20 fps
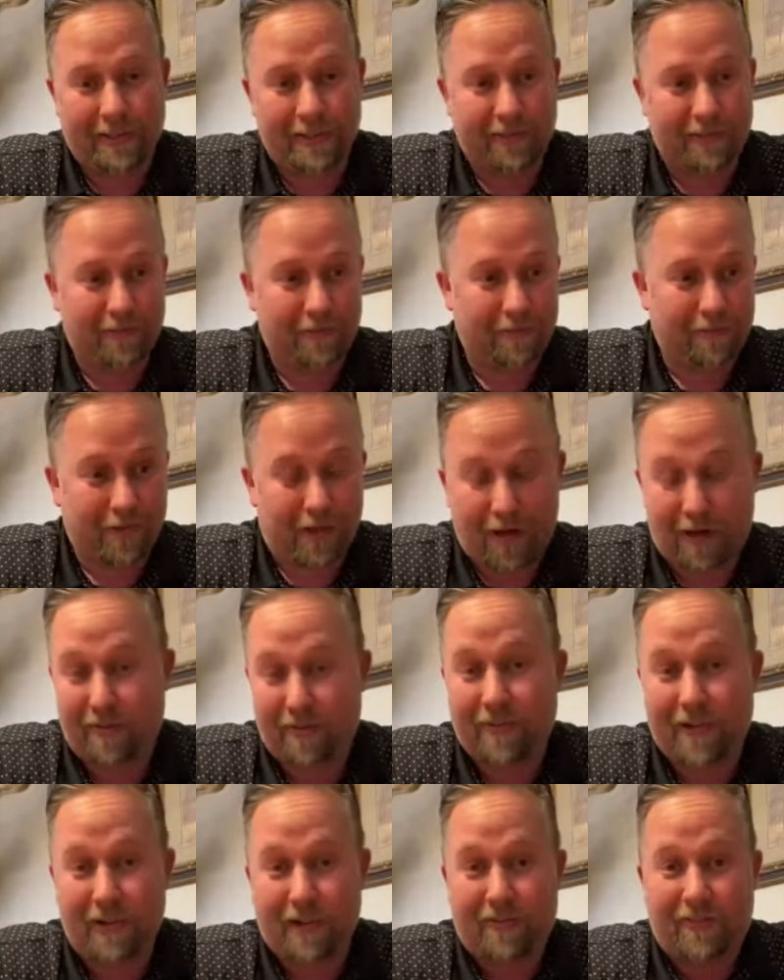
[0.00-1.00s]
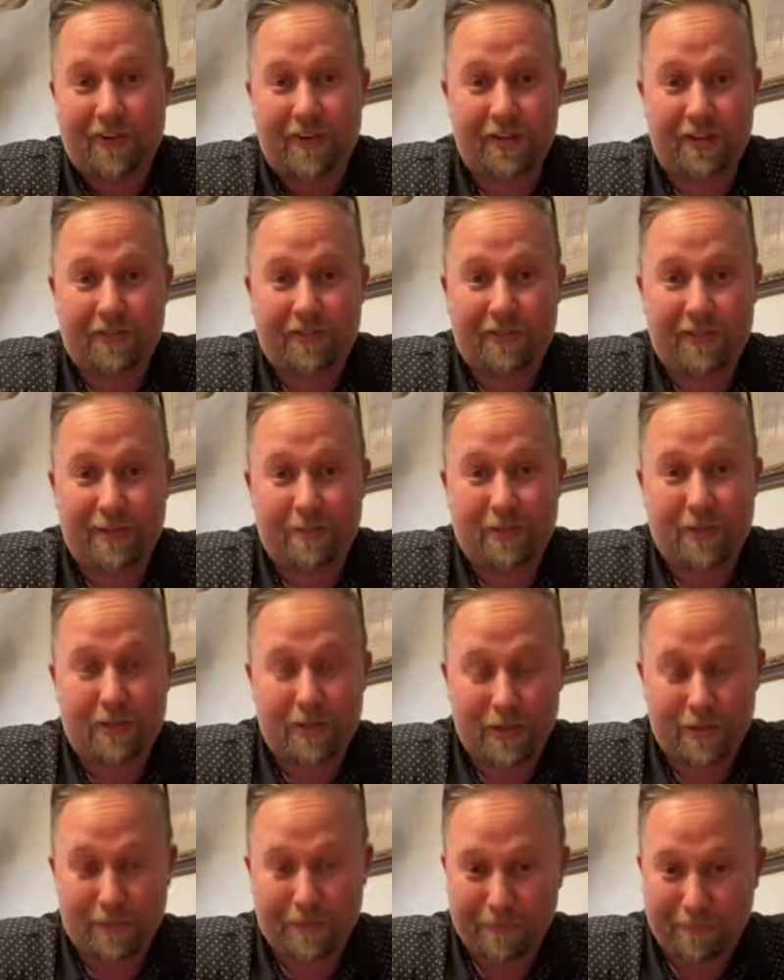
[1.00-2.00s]
you aren't very far from a
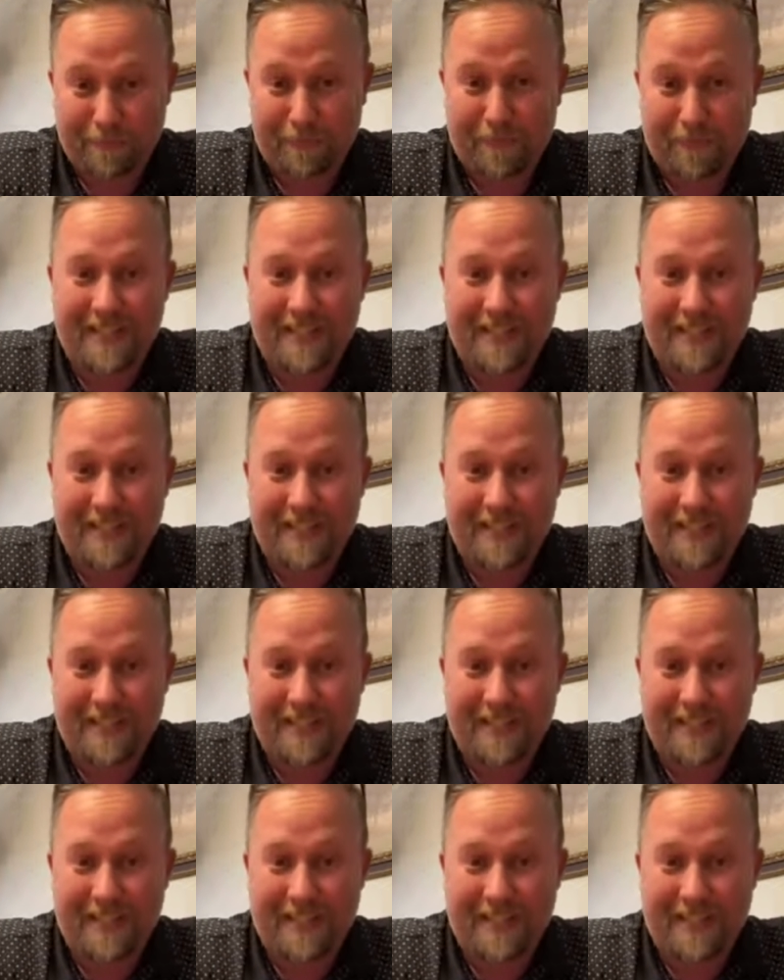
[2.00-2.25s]
road.